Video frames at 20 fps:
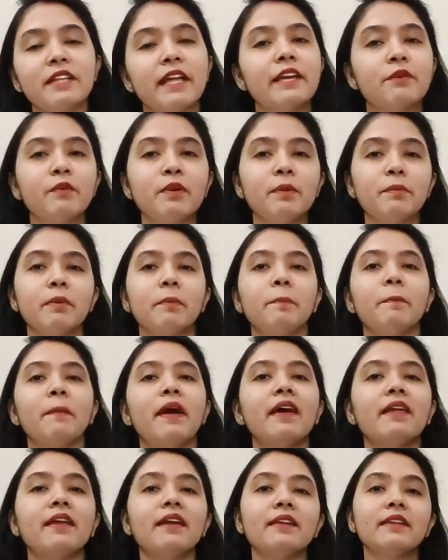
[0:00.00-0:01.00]
like we
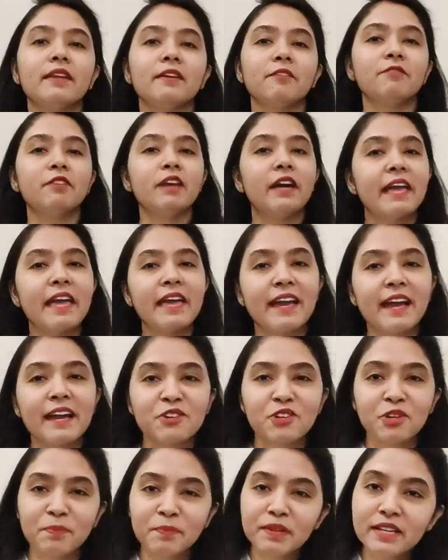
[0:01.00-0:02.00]
prepare and give the
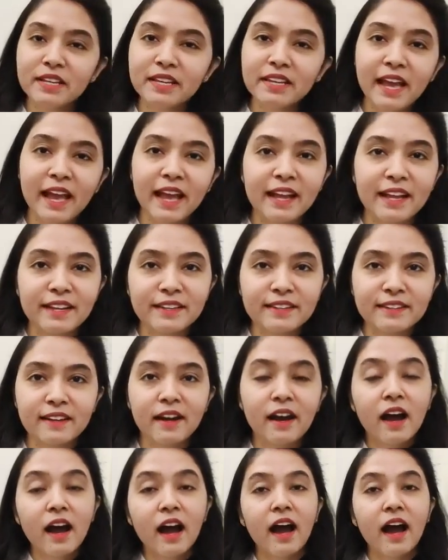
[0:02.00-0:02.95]
IEEE and